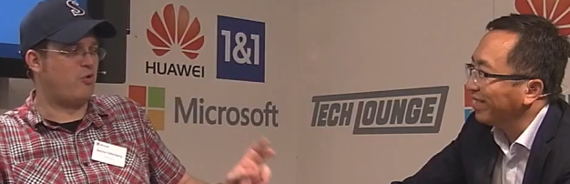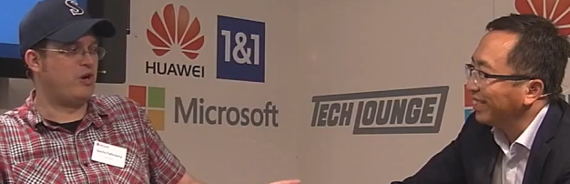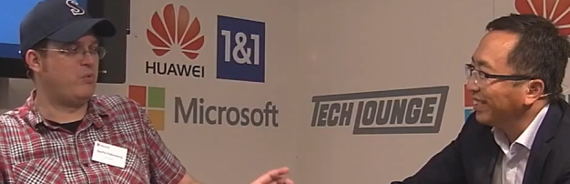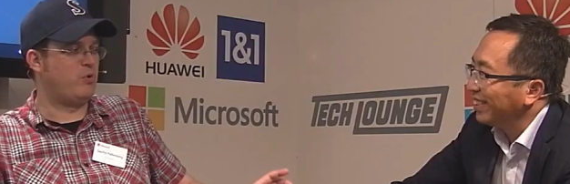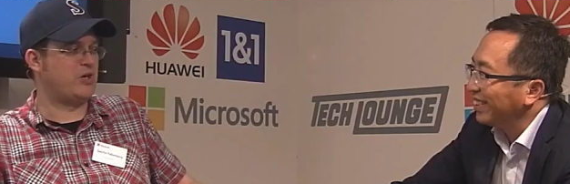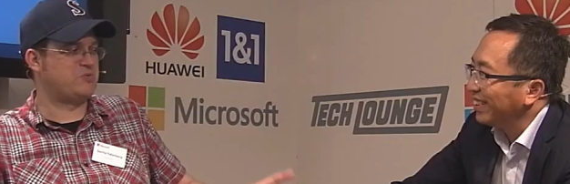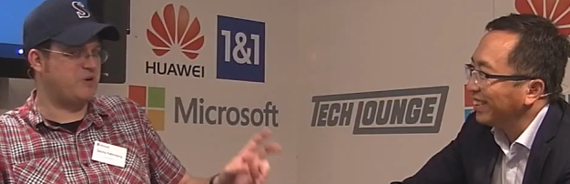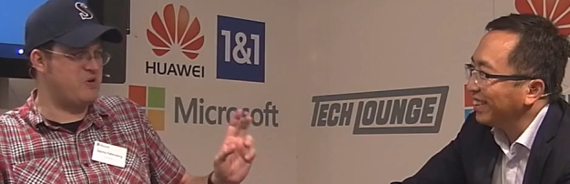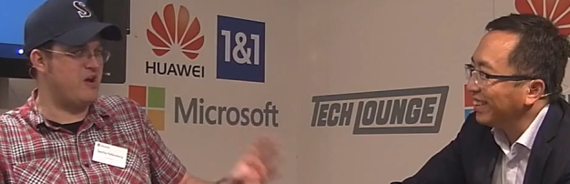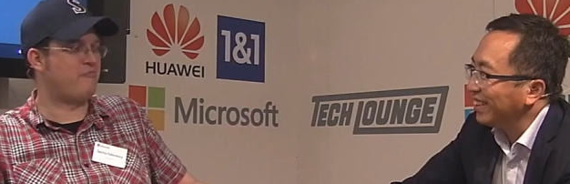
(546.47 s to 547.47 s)
Speaker 1: only works when
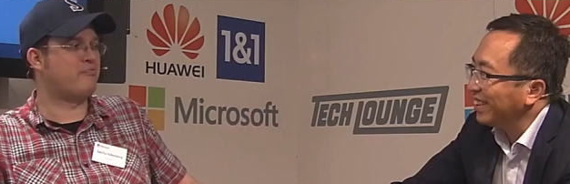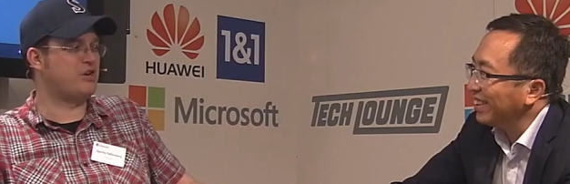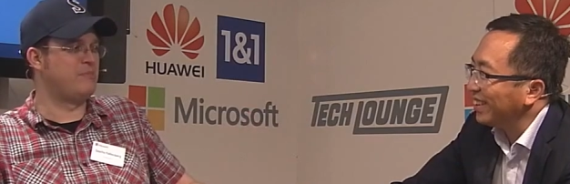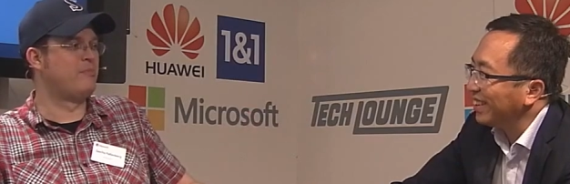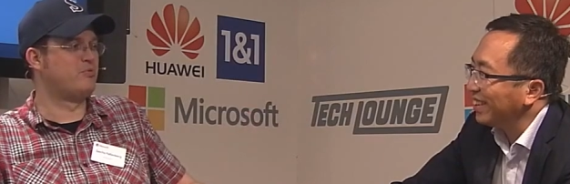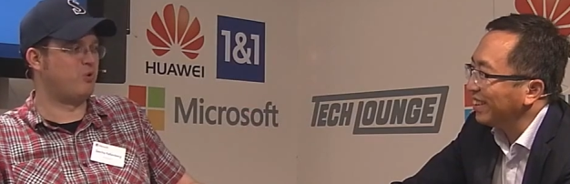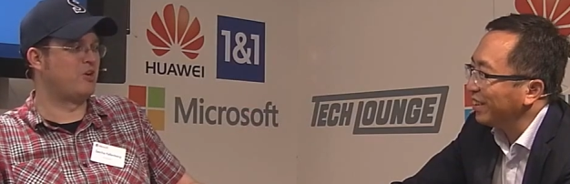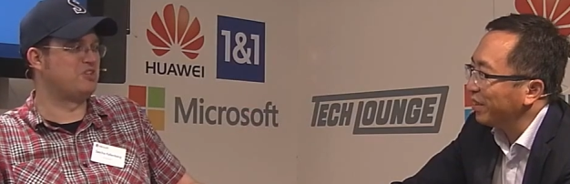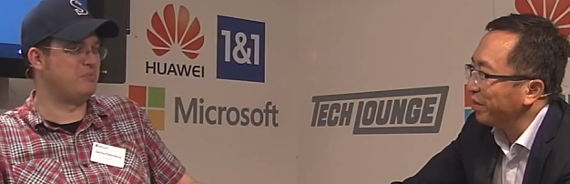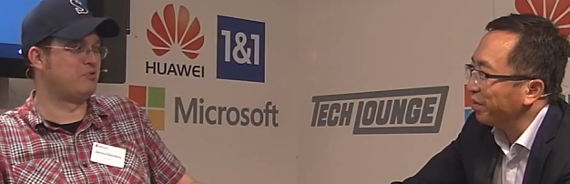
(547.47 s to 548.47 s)
you have premium
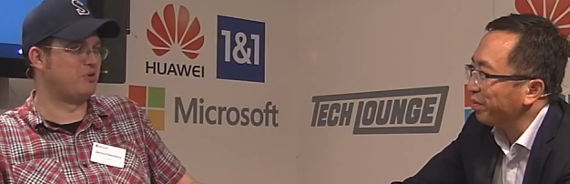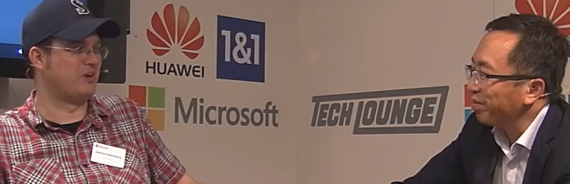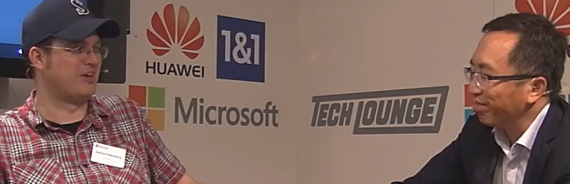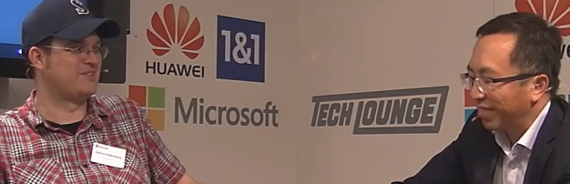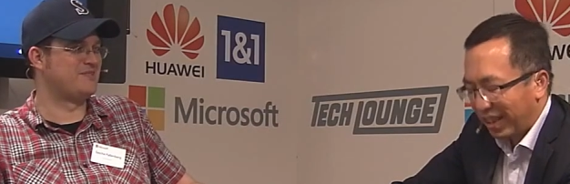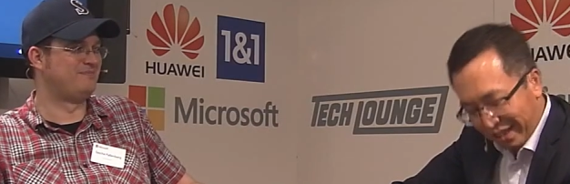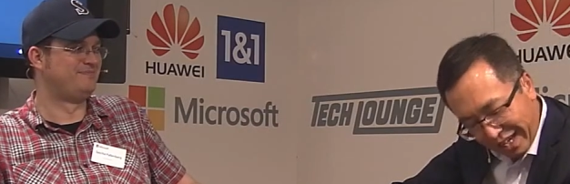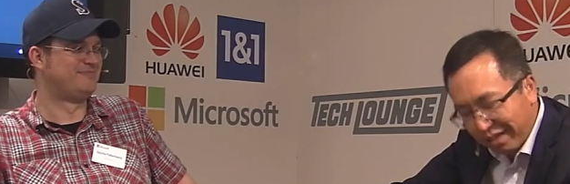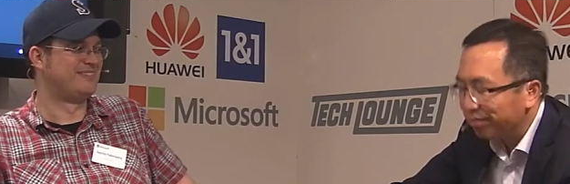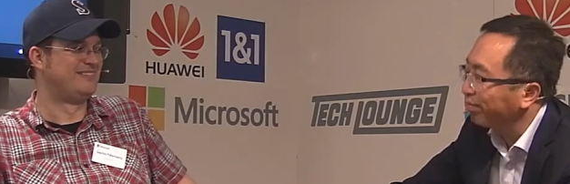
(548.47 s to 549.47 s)
quality products. Yeah.